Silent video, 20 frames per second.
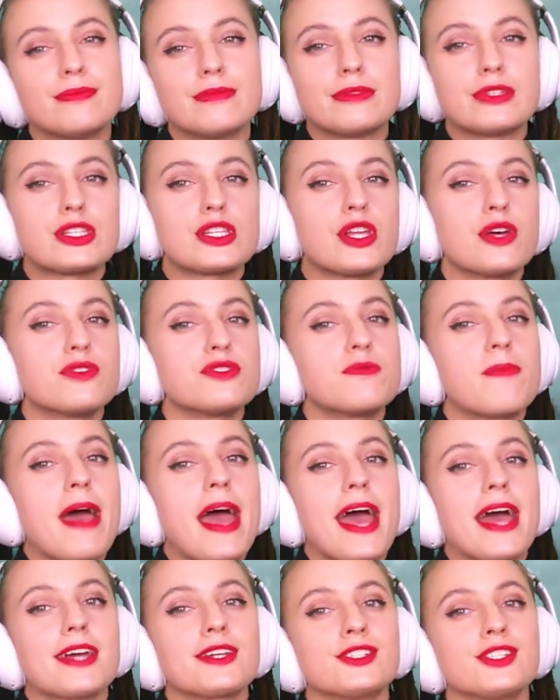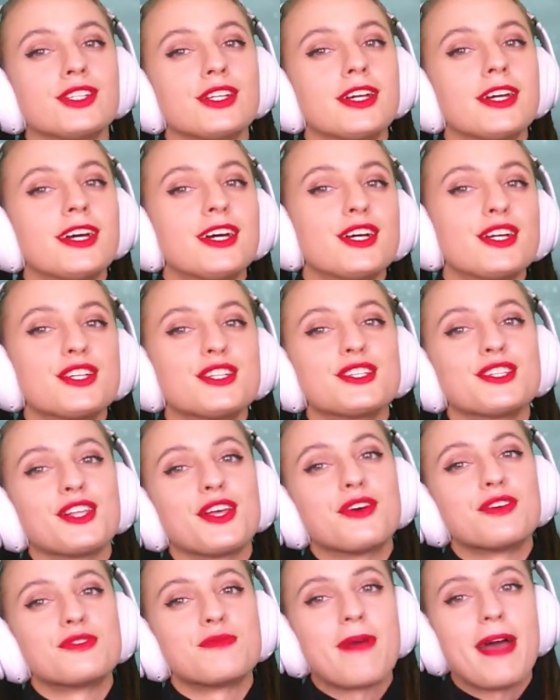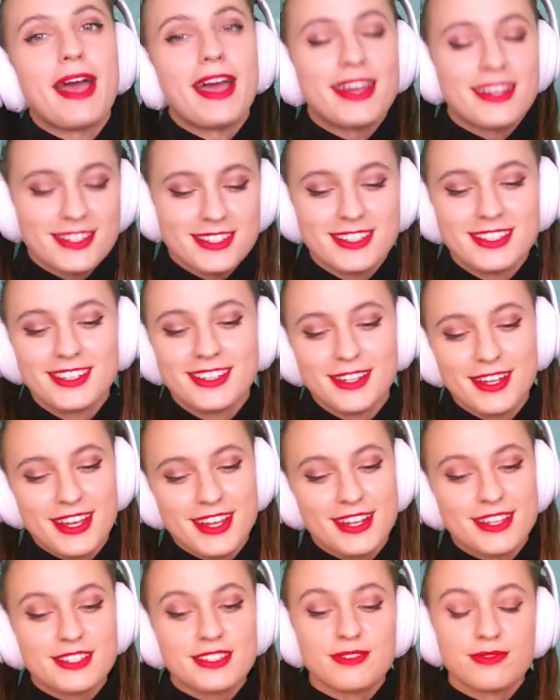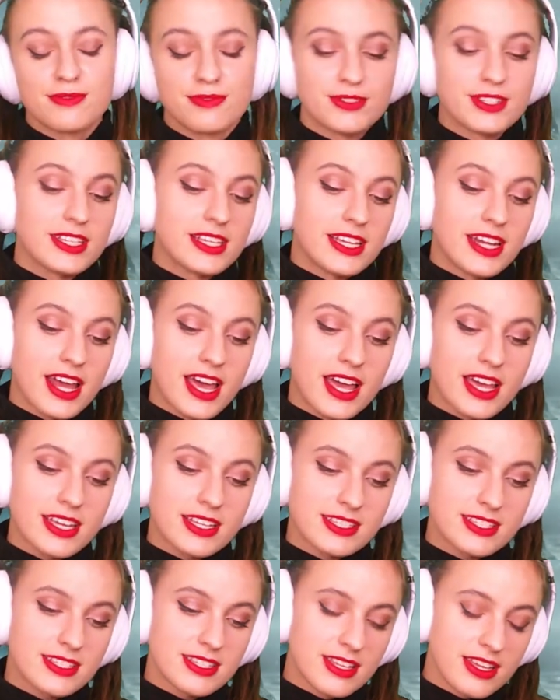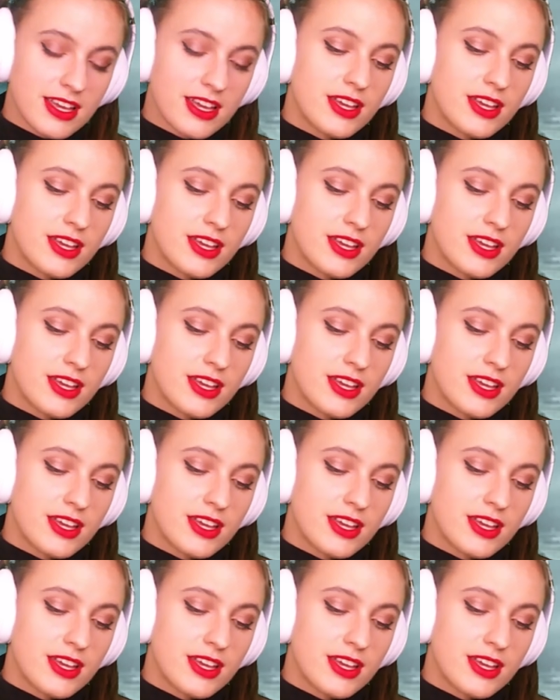slow smash, slow smash. And it's really nice.